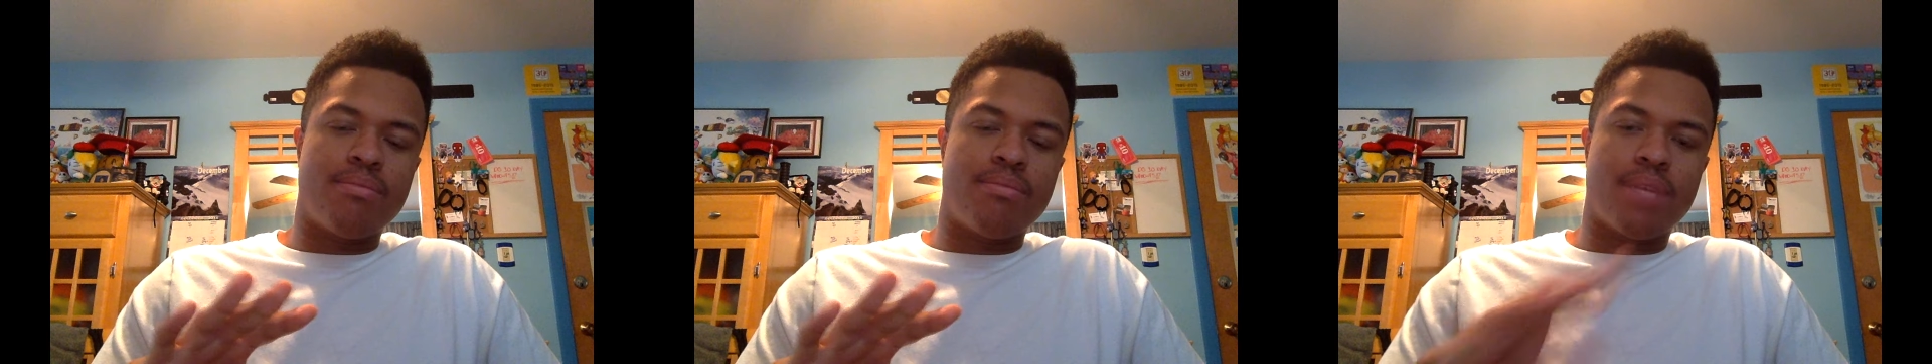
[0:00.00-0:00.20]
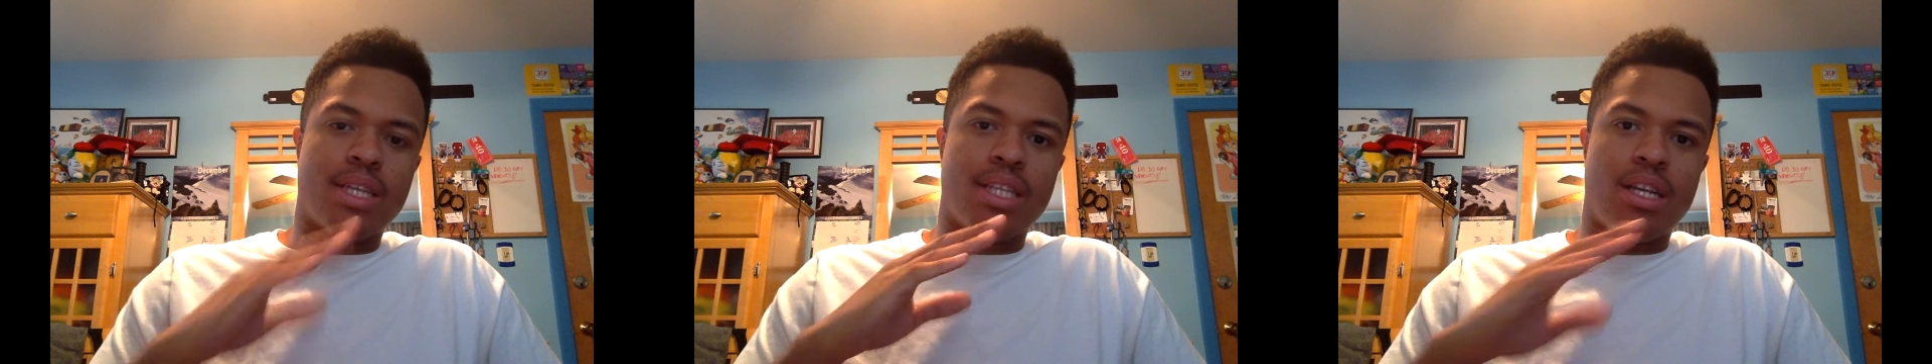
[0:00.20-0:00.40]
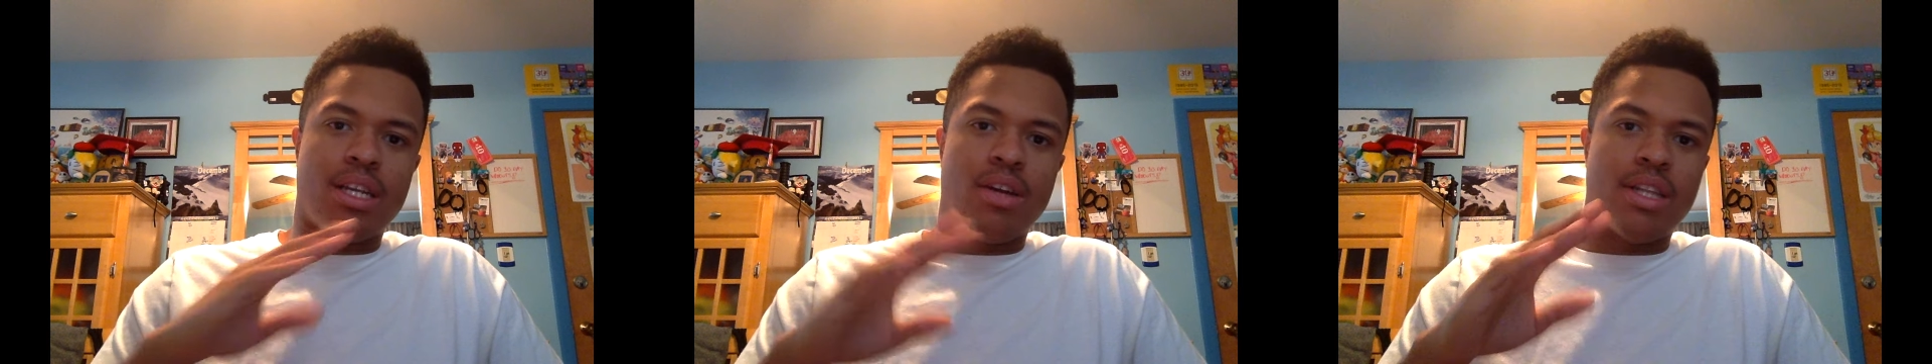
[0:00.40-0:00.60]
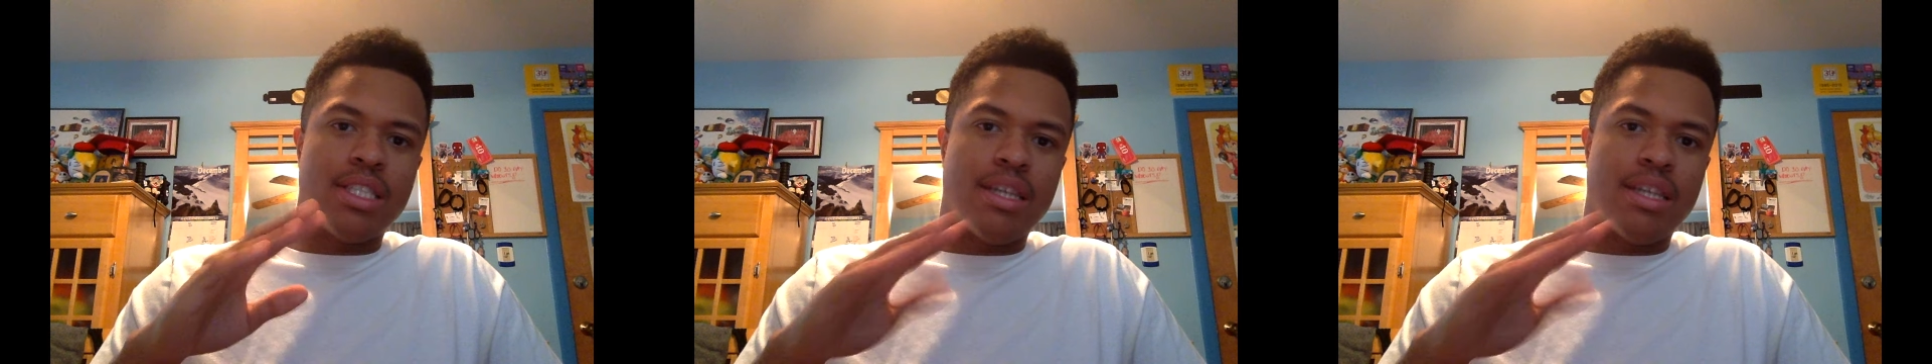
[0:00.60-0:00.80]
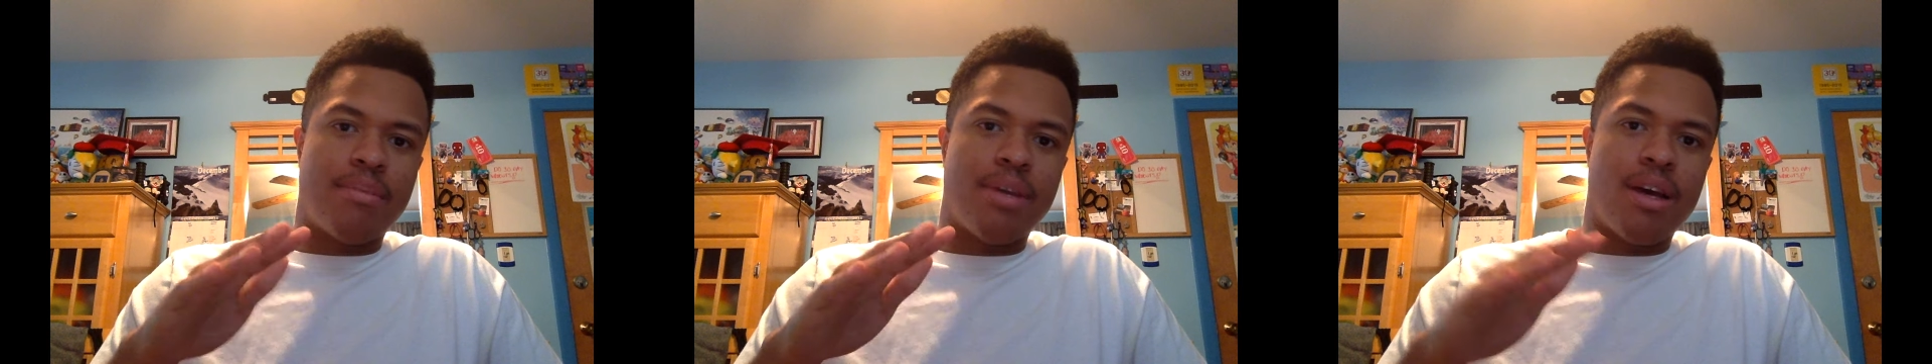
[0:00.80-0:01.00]
because I know that
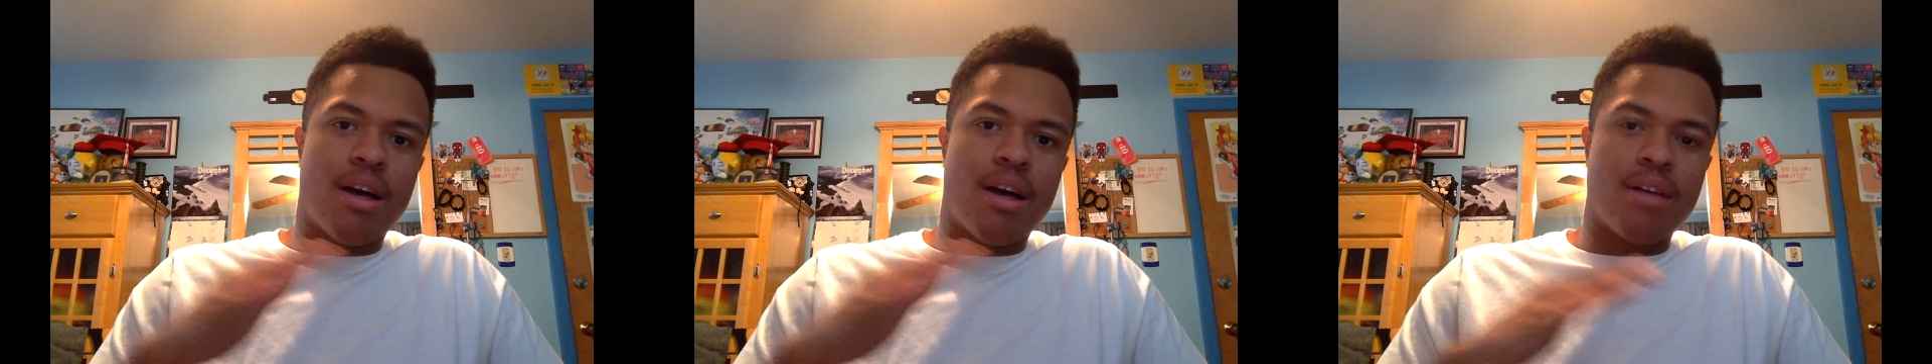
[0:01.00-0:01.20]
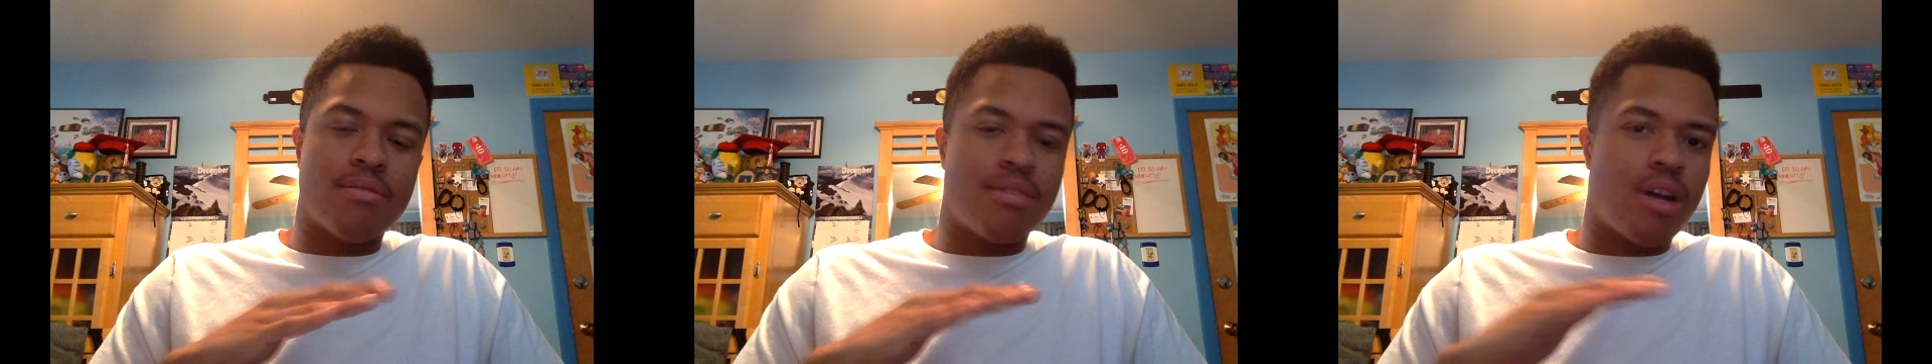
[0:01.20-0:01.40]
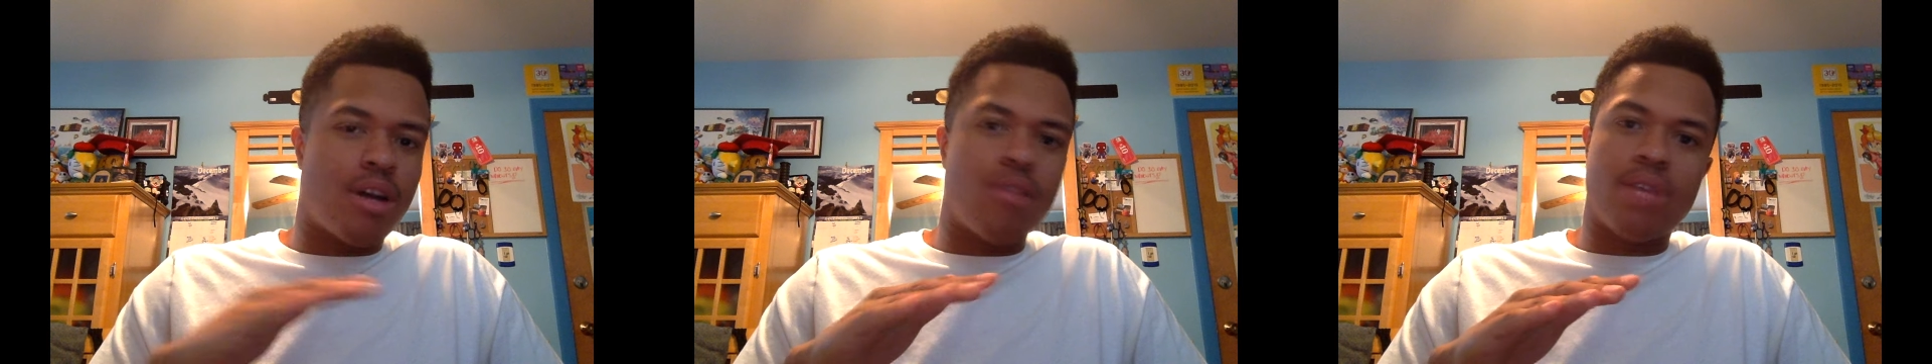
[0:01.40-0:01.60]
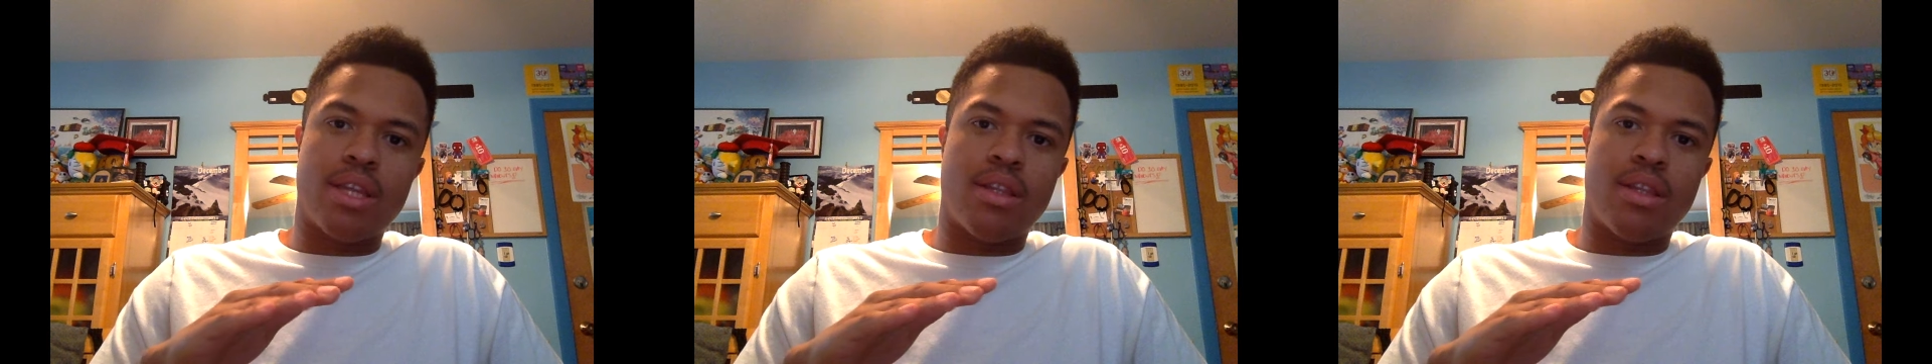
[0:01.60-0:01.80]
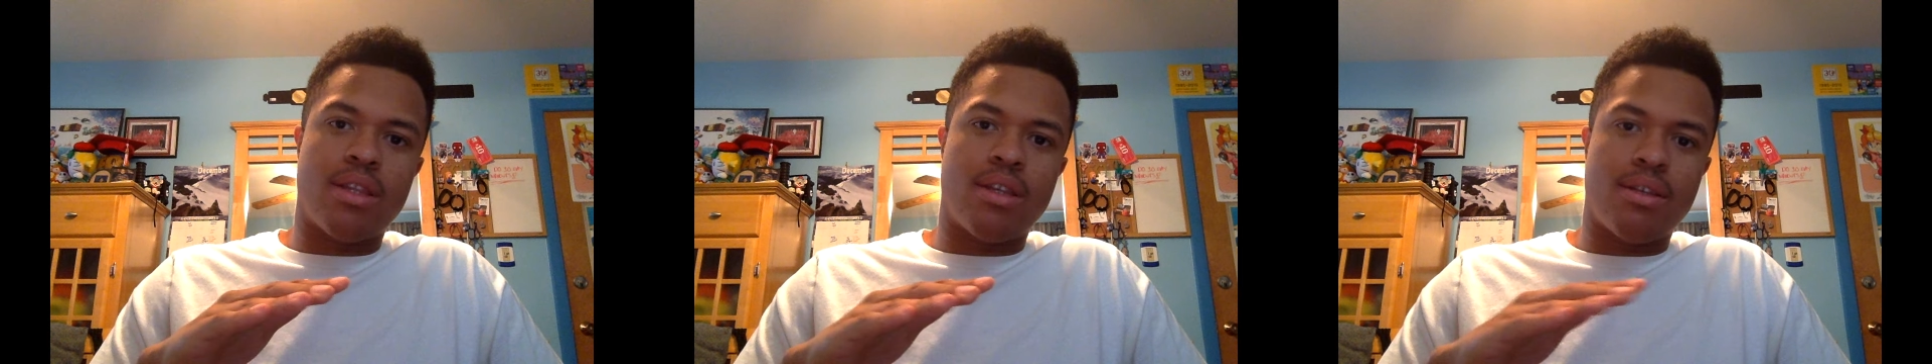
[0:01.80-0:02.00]
some of y'all don't
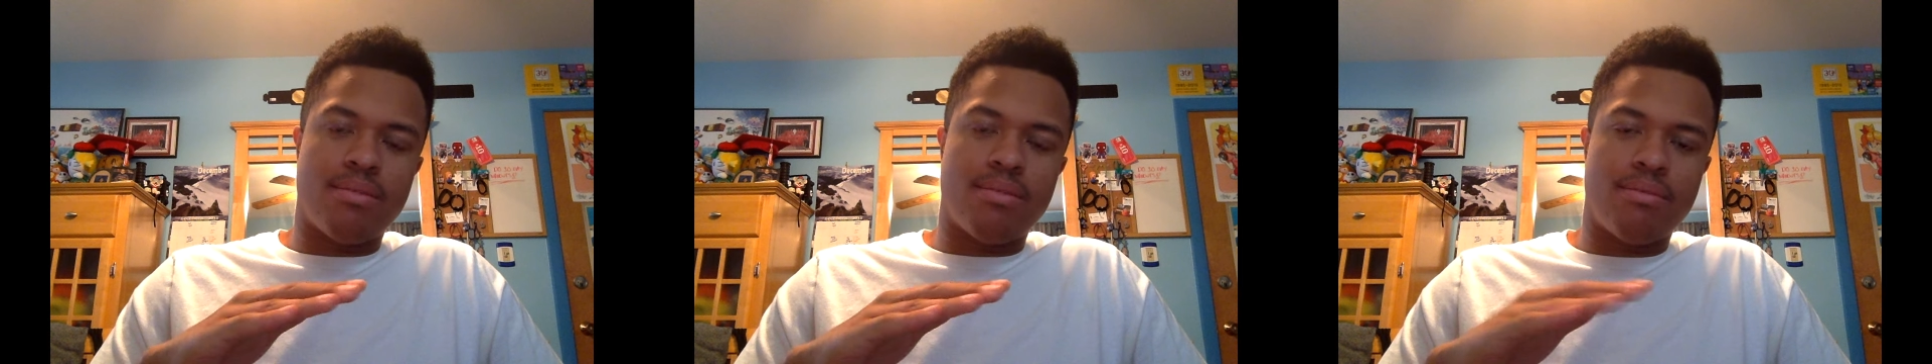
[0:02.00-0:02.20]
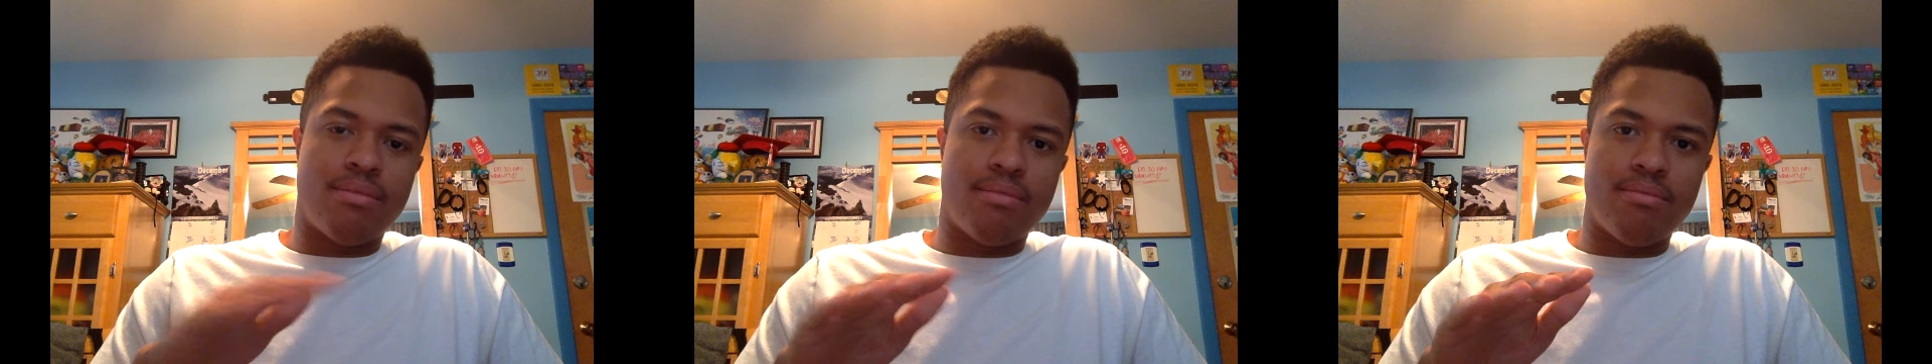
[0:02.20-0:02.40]
get the